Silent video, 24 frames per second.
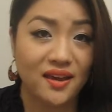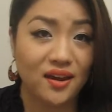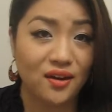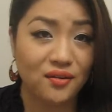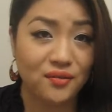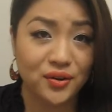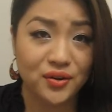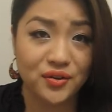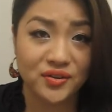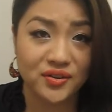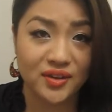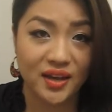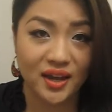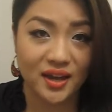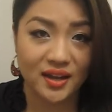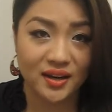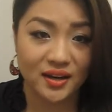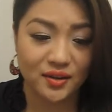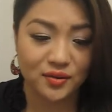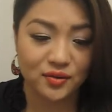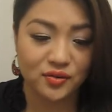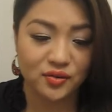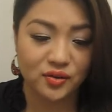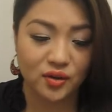care of your skin.
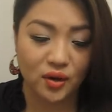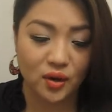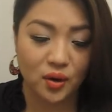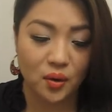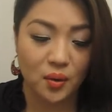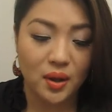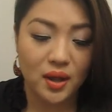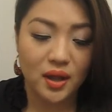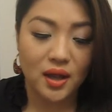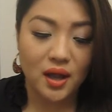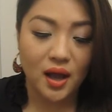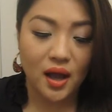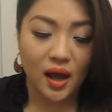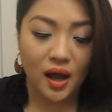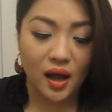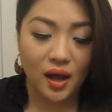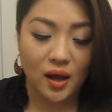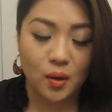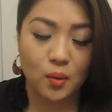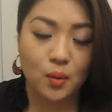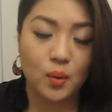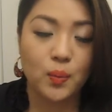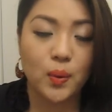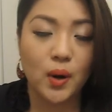And so
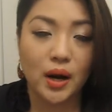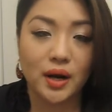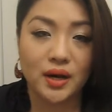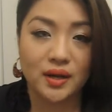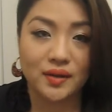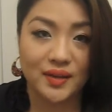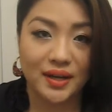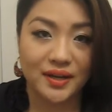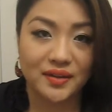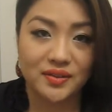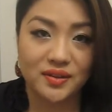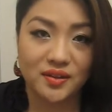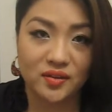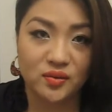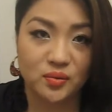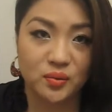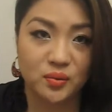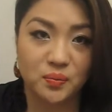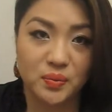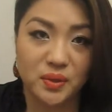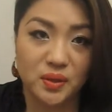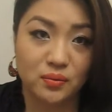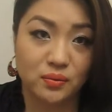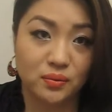um, a product like this
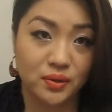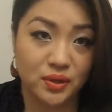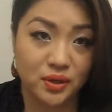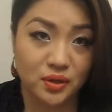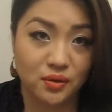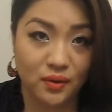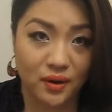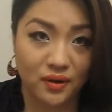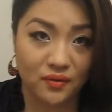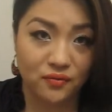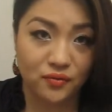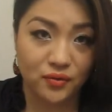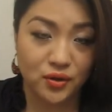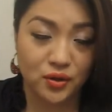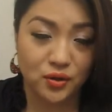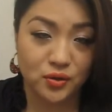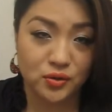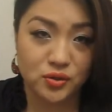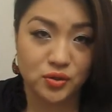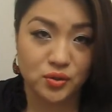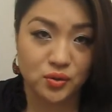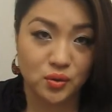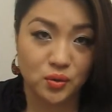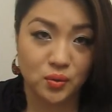would be really great for
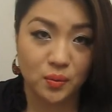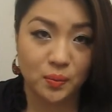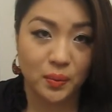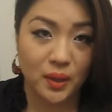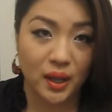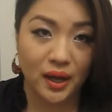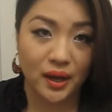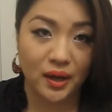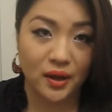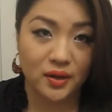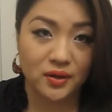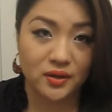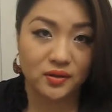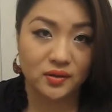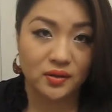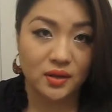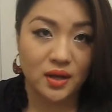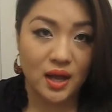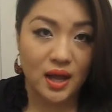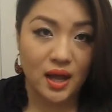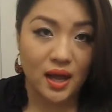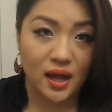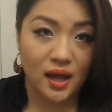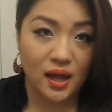you to apply on
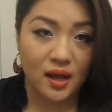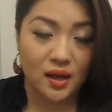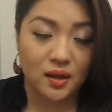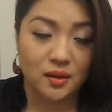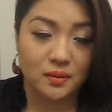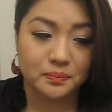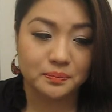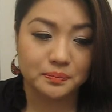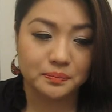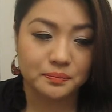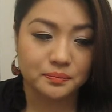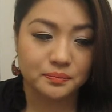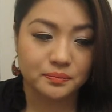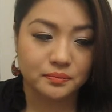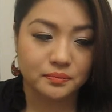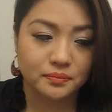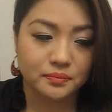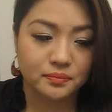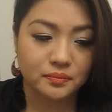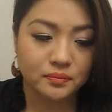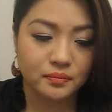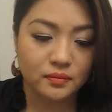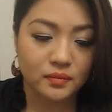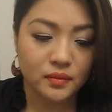um,
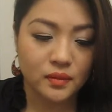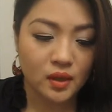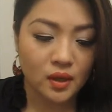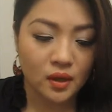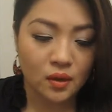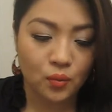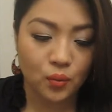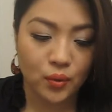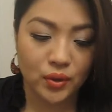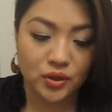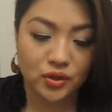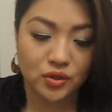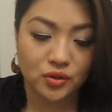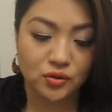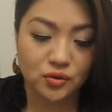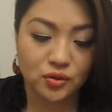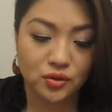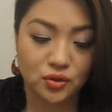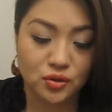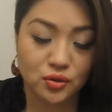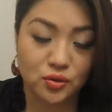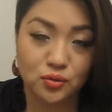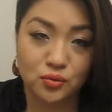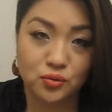when
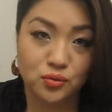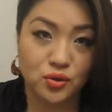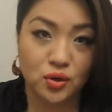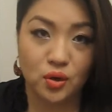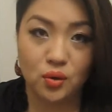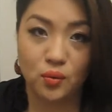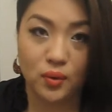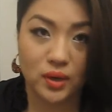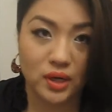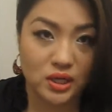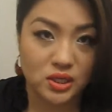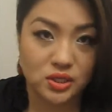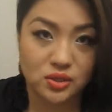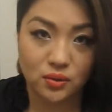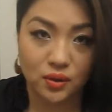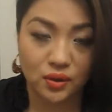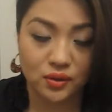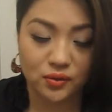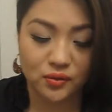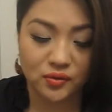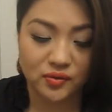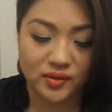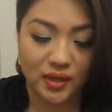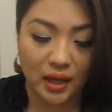you don't want to do
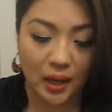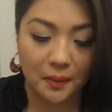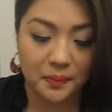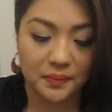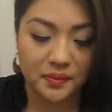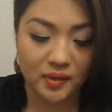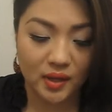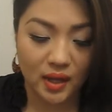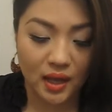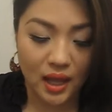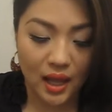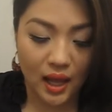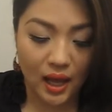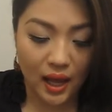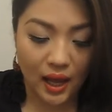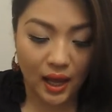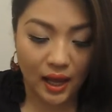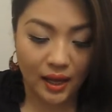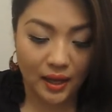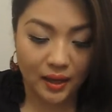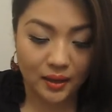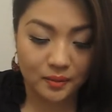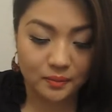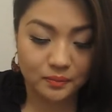all those steps.
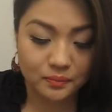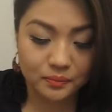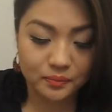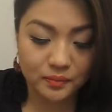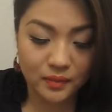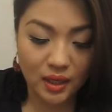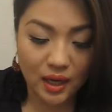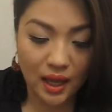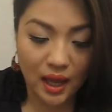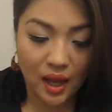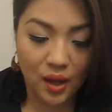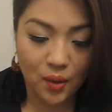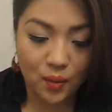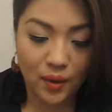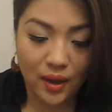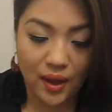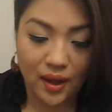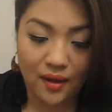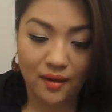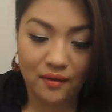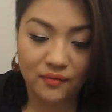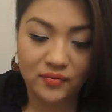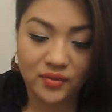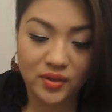Um, I will
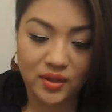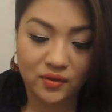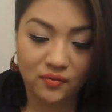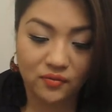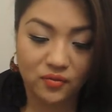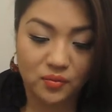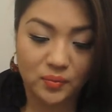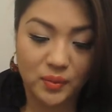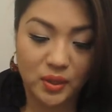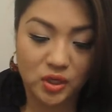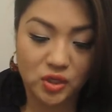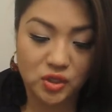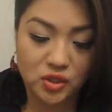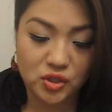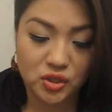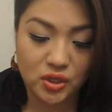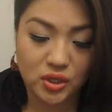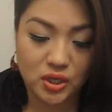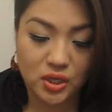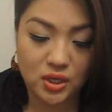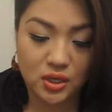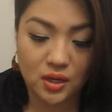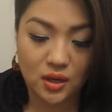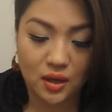have the
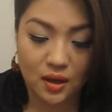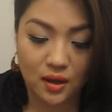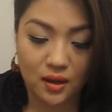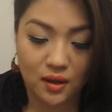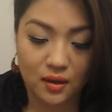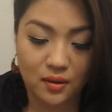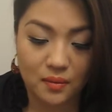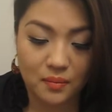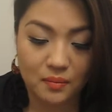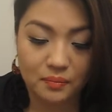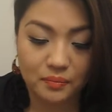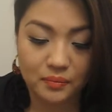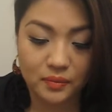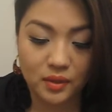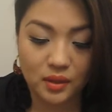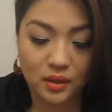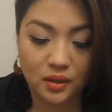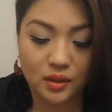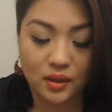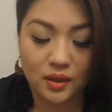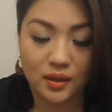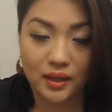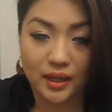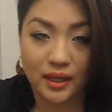information um,
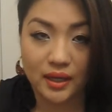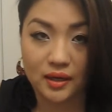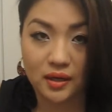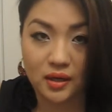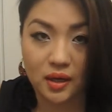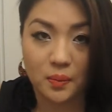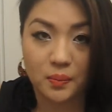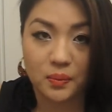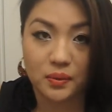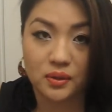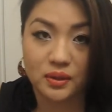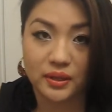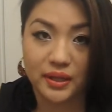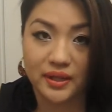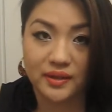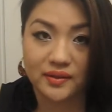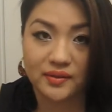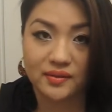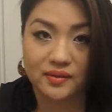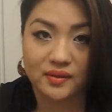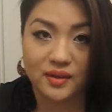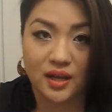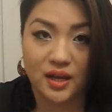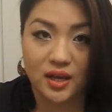on like a couple
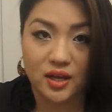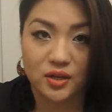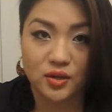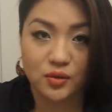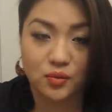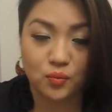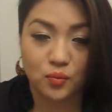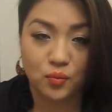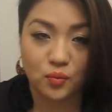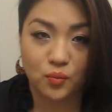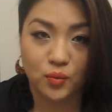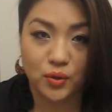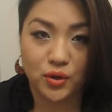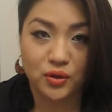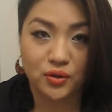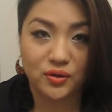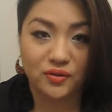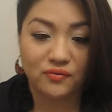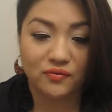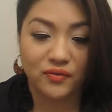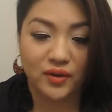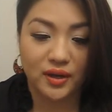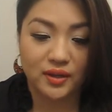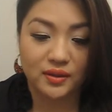links that where you
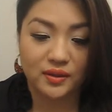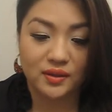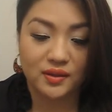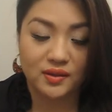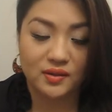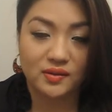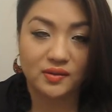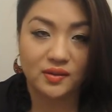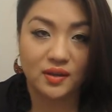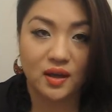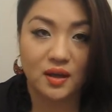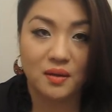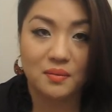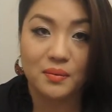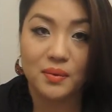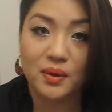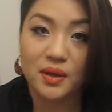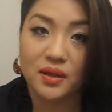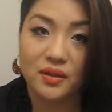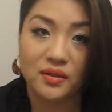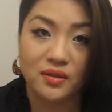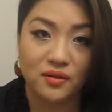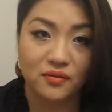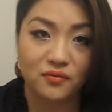can find this um,
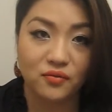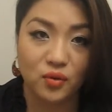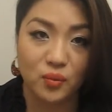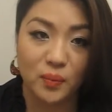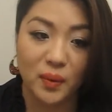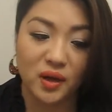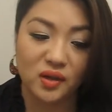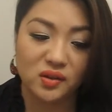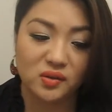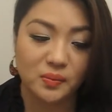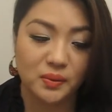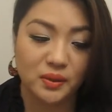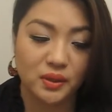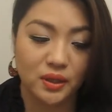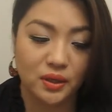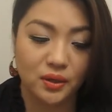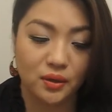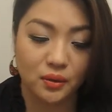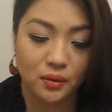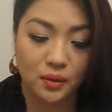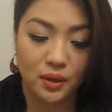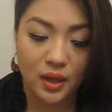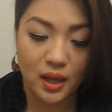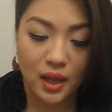in the info box
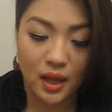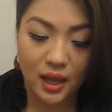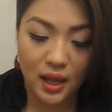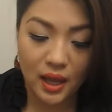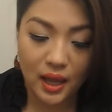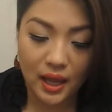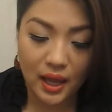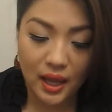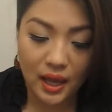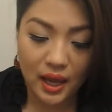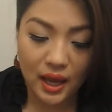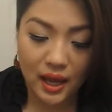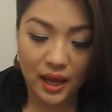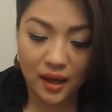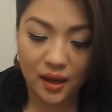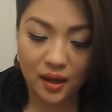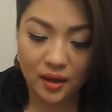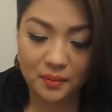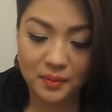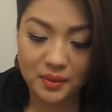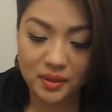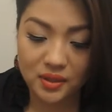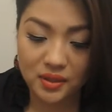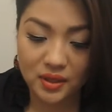below.
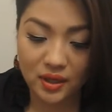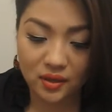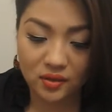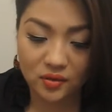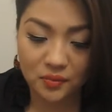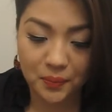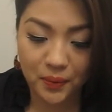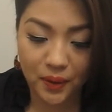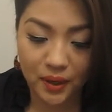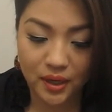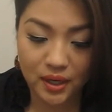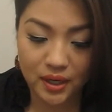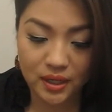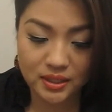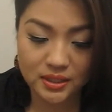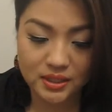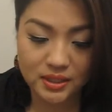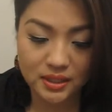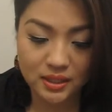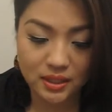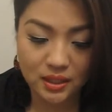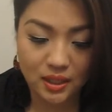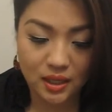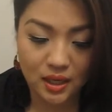Um, and the next
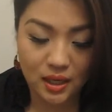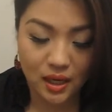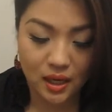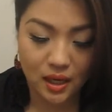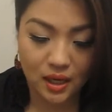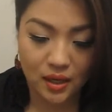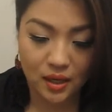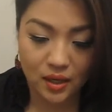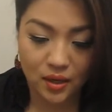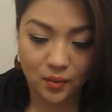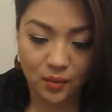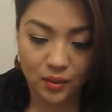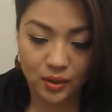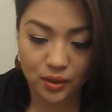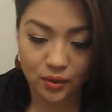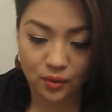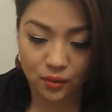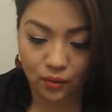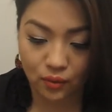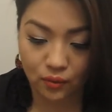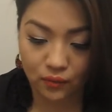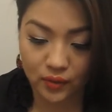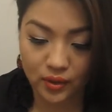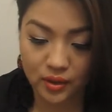product I want to
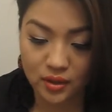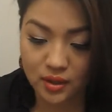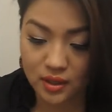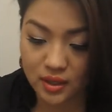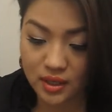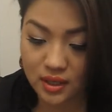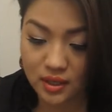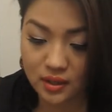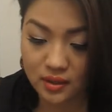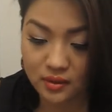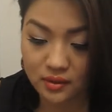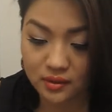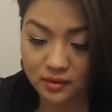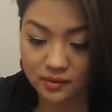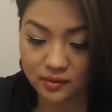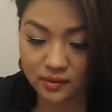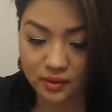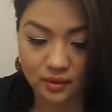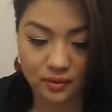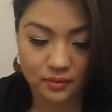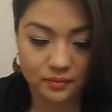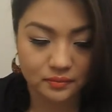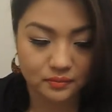go over is,